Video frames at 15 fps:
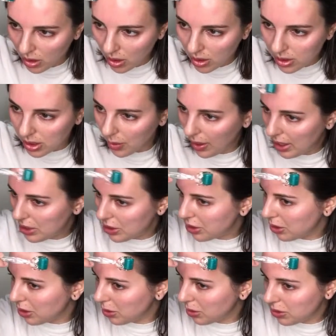So I
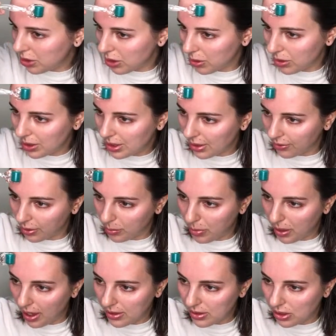do the different
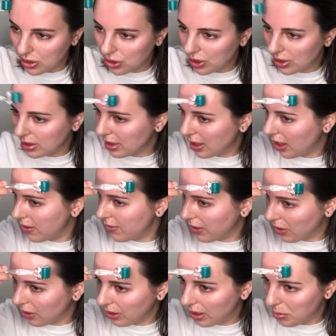passes just to kind of
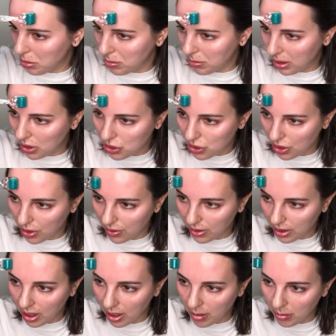vary it up and make sure that
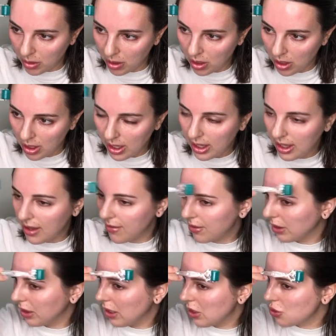I'm
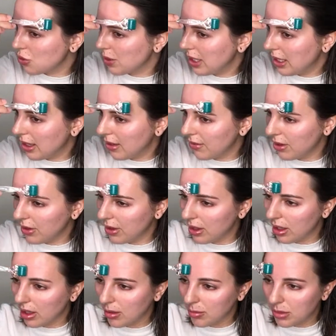evenly treating everything,
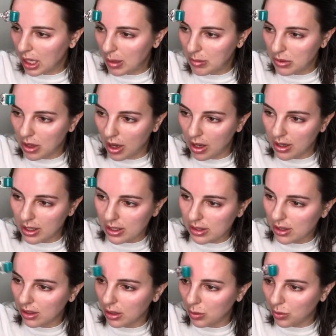but I'm not
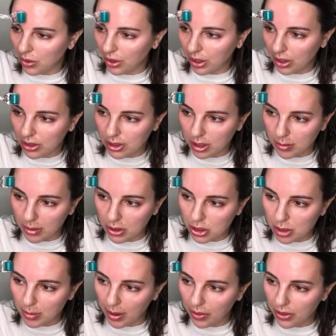necessarily worrying too much
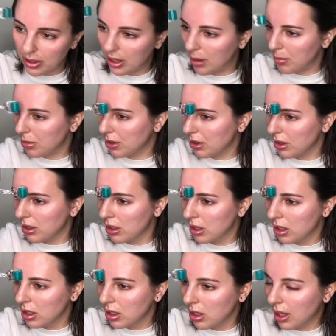about the number.
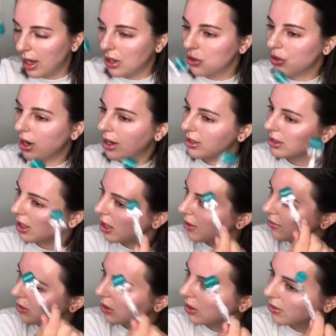I try to kind of
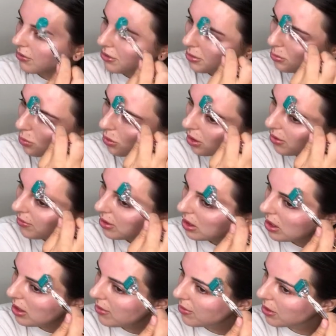look for more of an
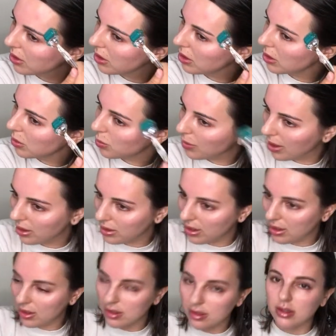even
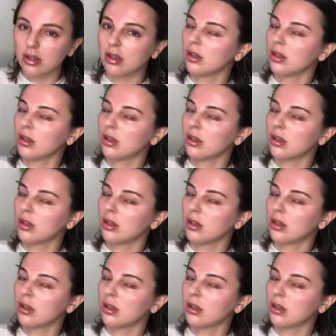redness,